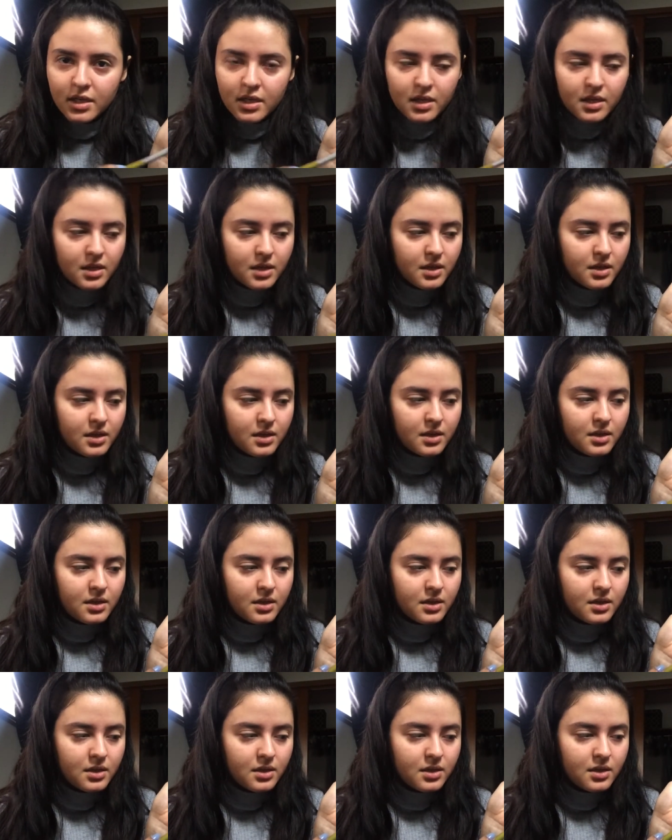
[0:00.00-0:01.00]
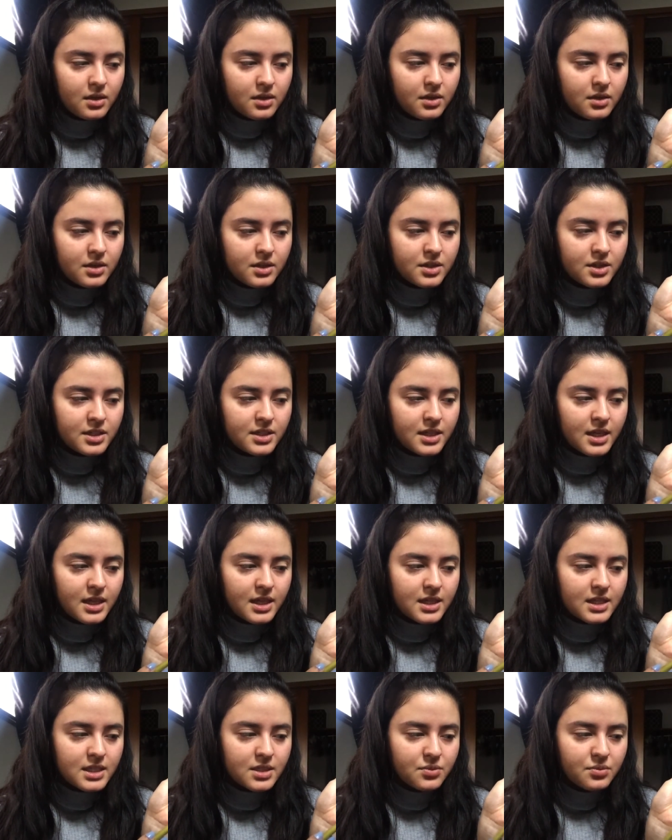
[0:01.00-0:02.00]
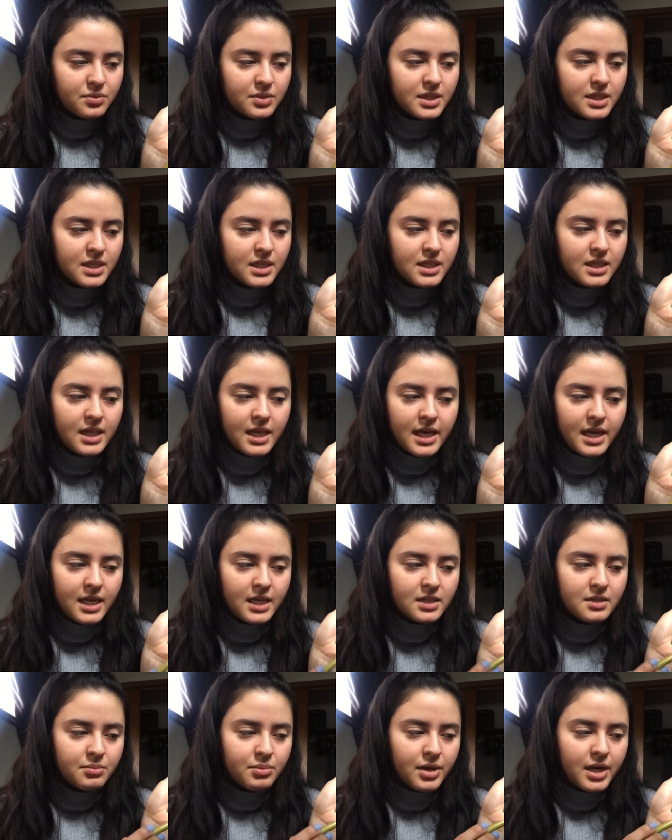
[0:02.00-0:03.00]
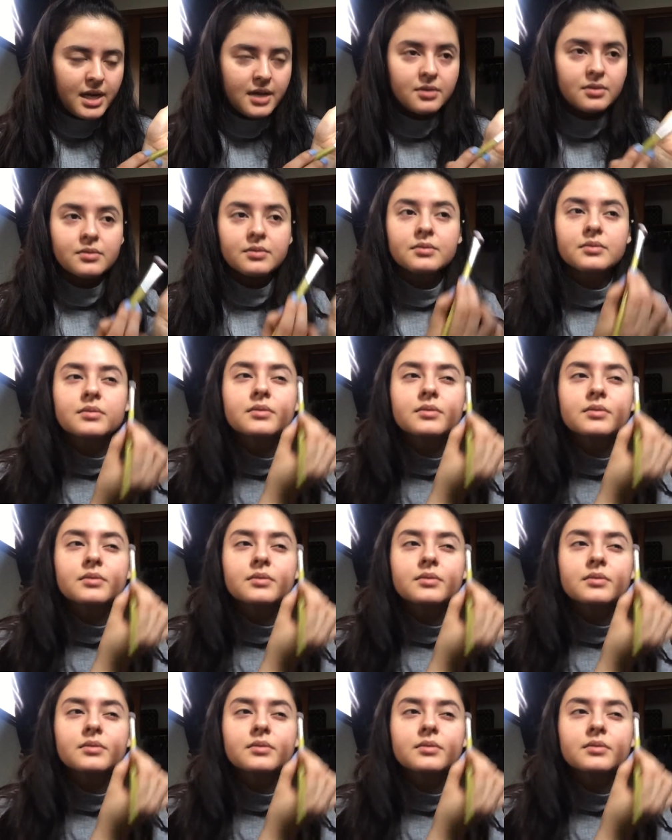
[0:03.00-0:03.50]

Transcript: Just like this really light brown.